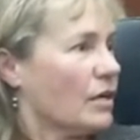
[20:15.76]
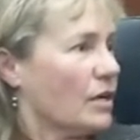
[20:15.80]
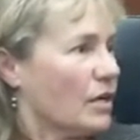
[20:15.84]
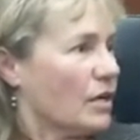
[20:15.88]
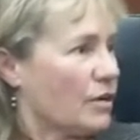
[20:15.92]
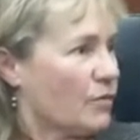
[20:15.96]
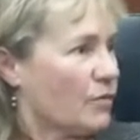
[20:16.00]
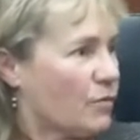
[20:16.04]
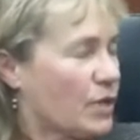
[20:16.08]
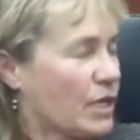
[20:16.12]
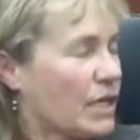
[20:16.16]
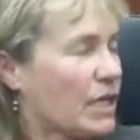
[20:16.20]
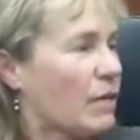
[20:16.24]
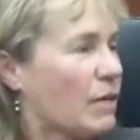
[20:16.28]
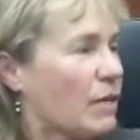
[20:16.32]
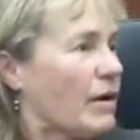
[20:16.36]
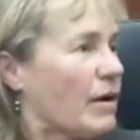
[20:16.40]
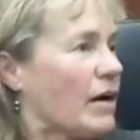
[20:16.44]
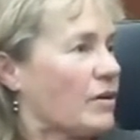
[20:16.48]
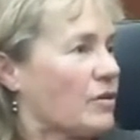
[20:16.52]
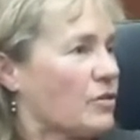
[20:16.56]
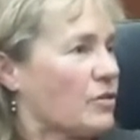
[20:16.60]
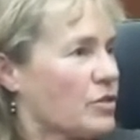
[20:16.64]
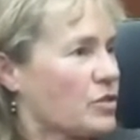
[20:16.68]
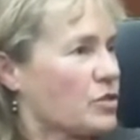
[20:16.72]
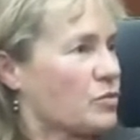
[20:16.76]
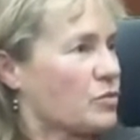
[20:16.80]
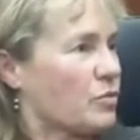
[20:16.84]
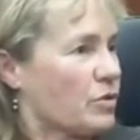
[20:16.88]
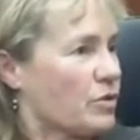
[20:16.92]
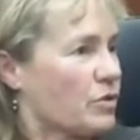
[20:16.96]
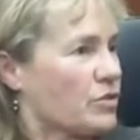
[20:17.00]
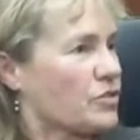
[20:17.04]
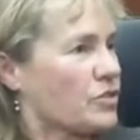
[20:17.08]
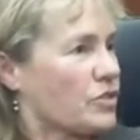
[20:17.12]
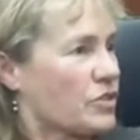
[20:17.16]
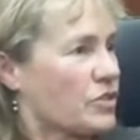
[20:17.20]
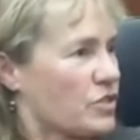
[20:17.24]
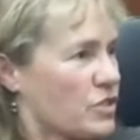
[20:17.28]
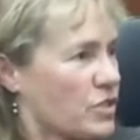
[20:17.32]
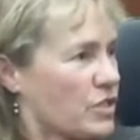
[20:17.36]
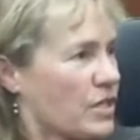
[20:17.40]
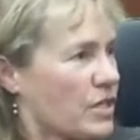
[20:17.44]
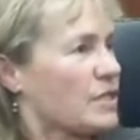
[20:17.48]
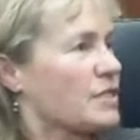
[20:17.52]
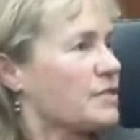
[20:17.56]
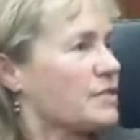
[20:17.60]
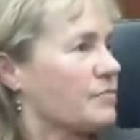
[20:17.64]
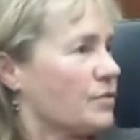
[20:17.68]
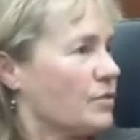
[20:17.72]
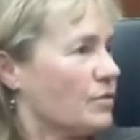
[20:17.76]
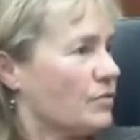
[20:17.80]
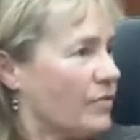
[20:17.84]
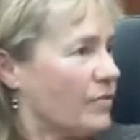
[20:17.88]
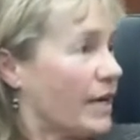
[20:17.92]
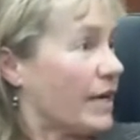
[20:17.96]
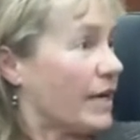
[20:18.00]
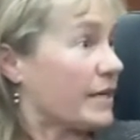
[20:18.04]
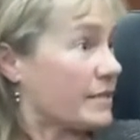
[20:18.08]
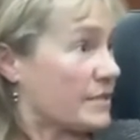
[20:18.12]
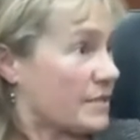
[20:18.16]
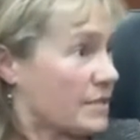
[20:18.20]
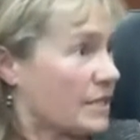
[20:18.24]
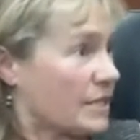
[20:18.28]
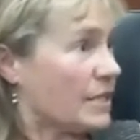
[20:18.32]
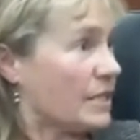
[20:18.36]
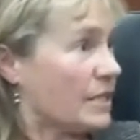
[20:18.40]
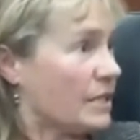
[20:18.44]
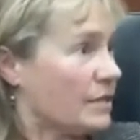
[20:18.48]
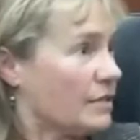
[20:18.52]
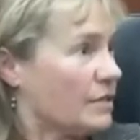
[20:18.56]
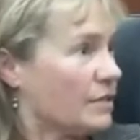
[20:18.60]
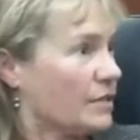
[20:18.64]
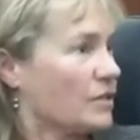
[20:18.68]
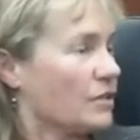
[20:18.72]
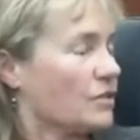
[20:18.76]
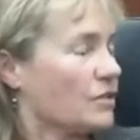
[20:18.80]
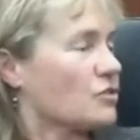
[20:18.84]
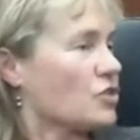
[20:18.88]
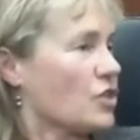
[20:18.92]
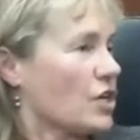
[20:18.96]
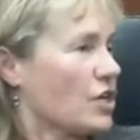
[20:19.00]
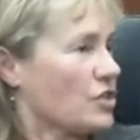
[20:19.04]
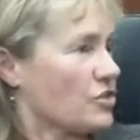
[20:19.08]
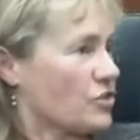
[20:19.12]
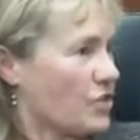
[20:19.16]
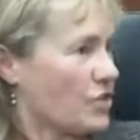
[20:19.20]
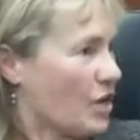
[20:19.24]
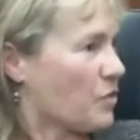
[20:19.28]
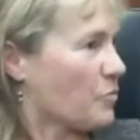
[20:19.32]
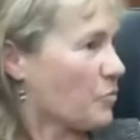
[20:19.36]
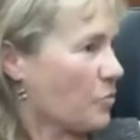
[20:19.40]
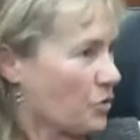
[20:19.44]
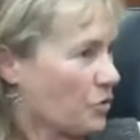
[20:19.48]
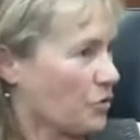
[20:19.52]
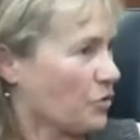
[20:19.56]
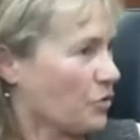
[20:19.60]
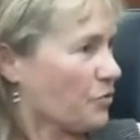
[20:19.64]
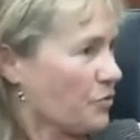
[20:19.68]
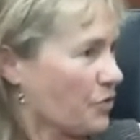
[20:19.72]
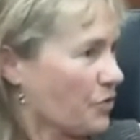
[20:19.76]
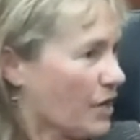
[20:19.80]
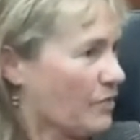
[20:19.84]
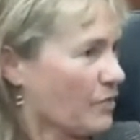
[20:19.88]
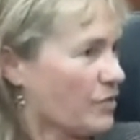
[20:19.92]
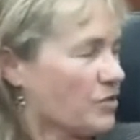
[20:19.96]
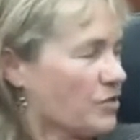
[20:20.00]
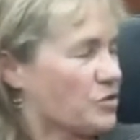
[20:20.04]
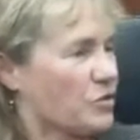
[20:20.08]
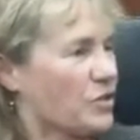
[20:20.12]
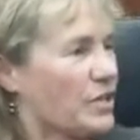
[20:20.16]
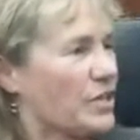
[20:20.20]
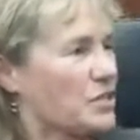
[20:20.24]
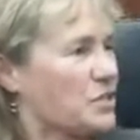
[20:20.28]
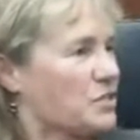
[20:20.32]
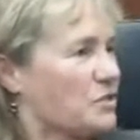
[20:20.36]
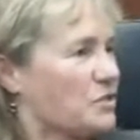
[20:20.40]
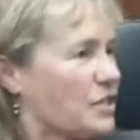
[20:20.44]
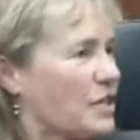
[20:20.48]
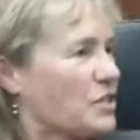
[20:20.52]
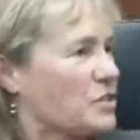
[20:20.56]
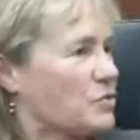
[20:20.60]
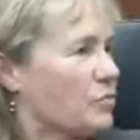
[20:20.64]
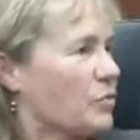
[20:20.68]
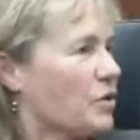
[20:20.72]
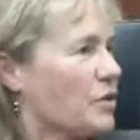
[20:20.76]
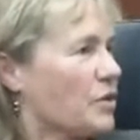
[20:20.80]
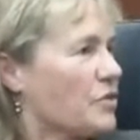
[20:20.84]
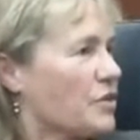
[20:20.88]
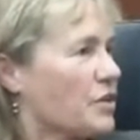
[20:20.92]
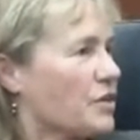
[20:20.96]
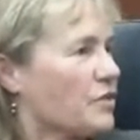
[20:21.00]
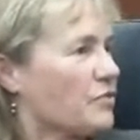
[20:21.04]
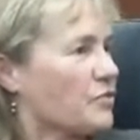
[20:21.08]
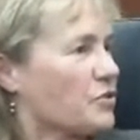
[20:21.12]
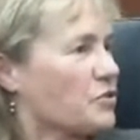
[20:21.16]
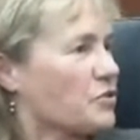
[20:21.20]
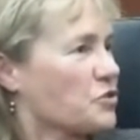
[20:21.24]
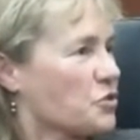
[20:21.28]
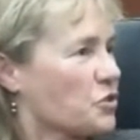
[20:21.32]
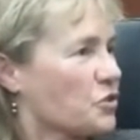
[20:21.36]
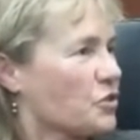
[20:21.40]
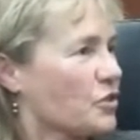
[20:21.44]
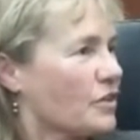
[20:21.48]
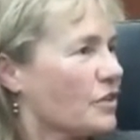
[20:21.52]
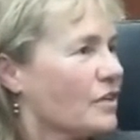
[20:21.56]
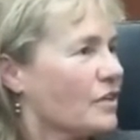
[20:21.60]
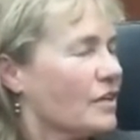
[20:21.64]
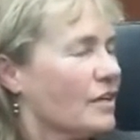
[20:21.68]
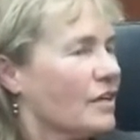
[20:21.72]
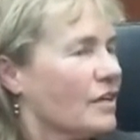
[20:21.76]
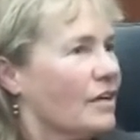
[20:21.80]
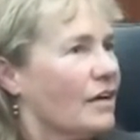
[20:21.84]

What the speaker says: if we come out of this with a successful vaccine, it'll change that world forever. So that's one thing for sure.